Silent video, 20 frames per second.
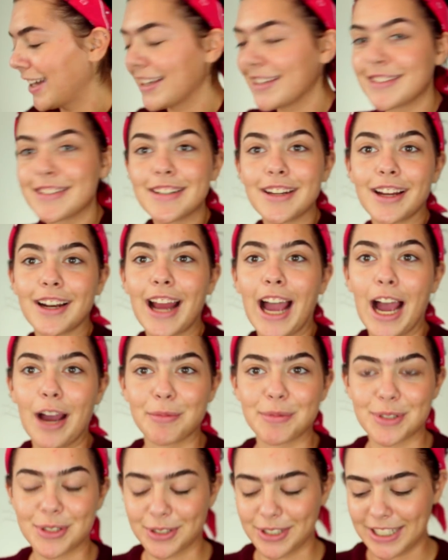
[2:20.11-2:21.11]
Has done
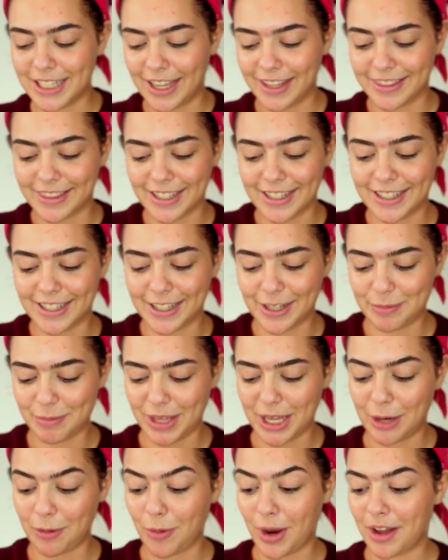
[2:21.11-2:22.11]
absolutely nothing, and I'm
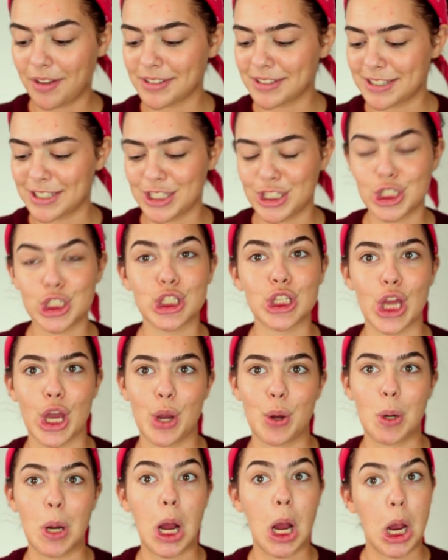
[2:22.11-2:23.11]
like, wow, this is so
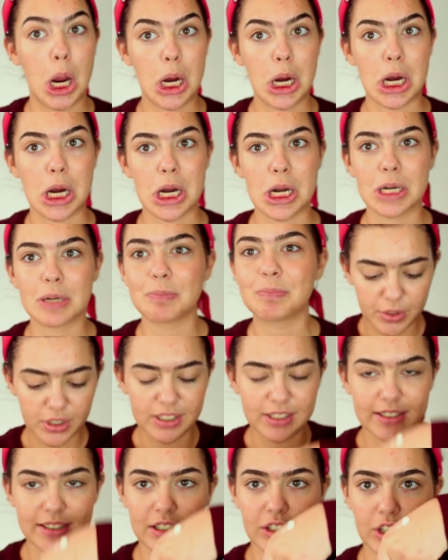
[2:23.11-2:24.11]
hard. You
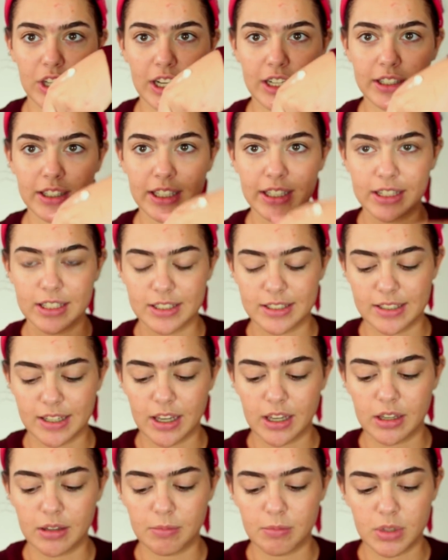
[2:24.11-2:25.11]
can see they're kind of like the
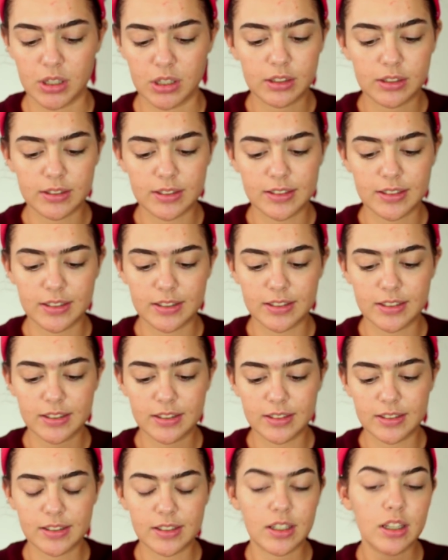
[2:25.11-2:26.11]
same
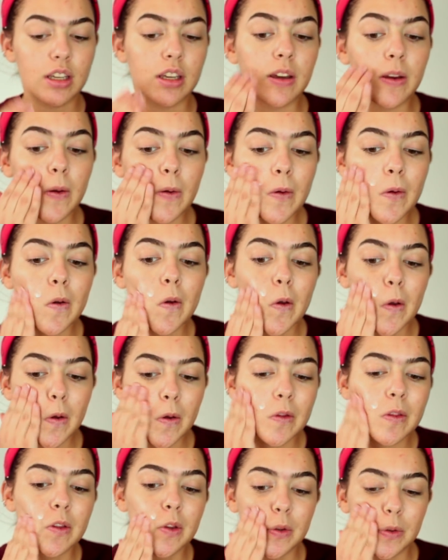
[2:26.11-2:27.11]
consistency.
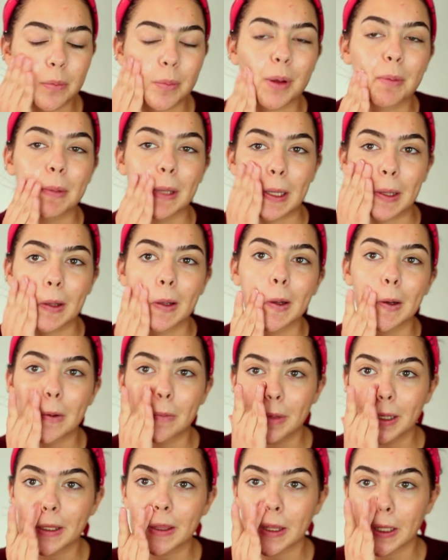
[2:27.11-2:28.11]
This one might be a
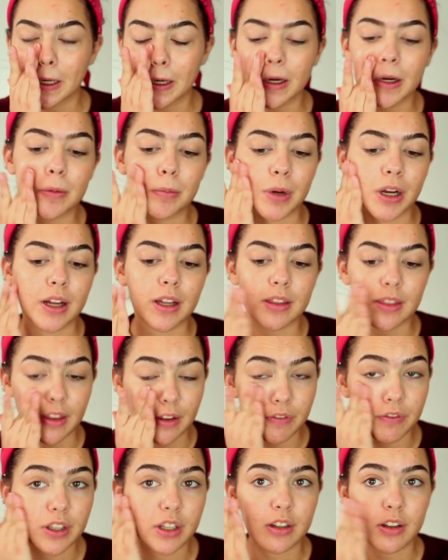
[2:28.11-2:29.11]
little bit thicker, but
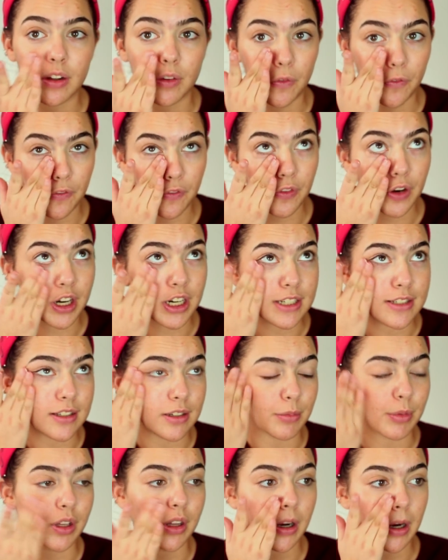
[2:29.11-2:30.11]
they feel very
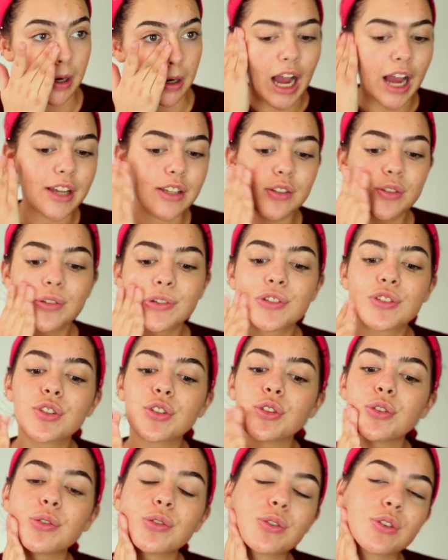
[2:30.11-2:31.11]
similar. I used
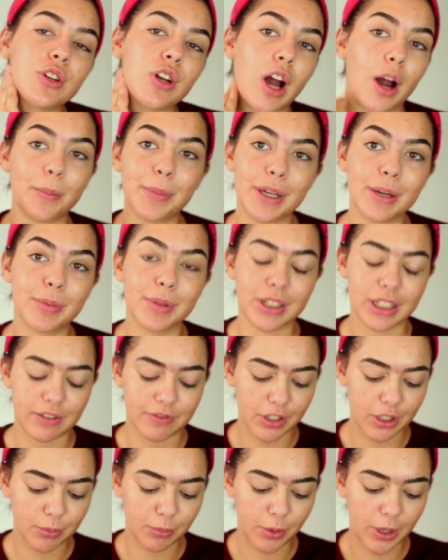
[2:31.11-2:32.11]
to not be a
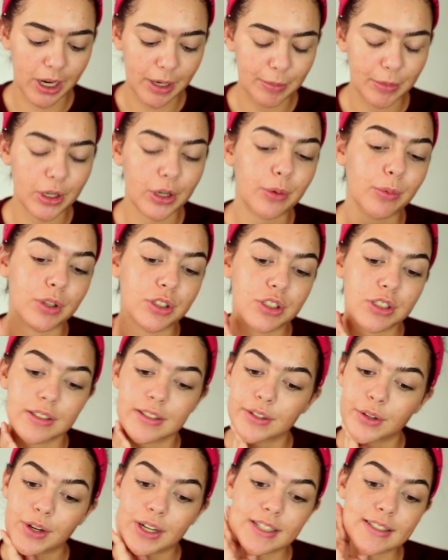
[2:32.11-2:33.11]
believer in primer, which
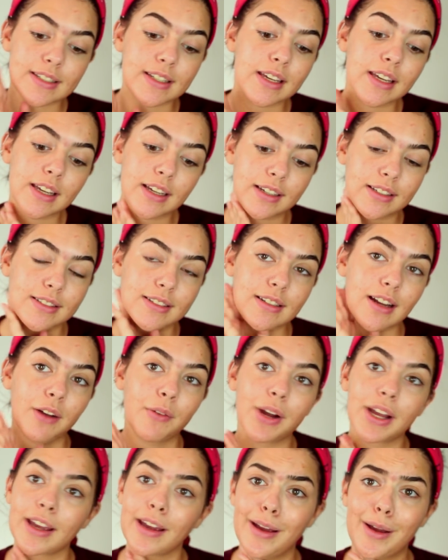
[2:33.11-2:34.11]
is crazy because
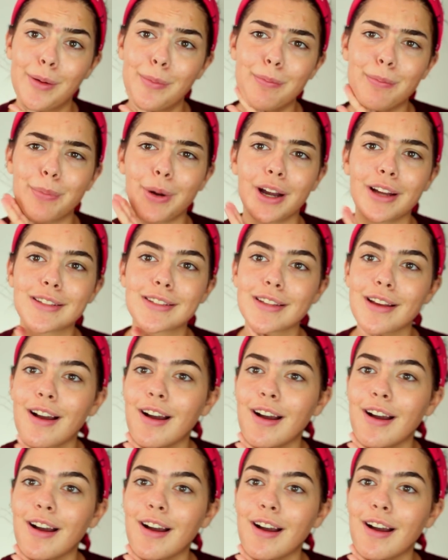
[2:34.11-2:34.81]
now I am, but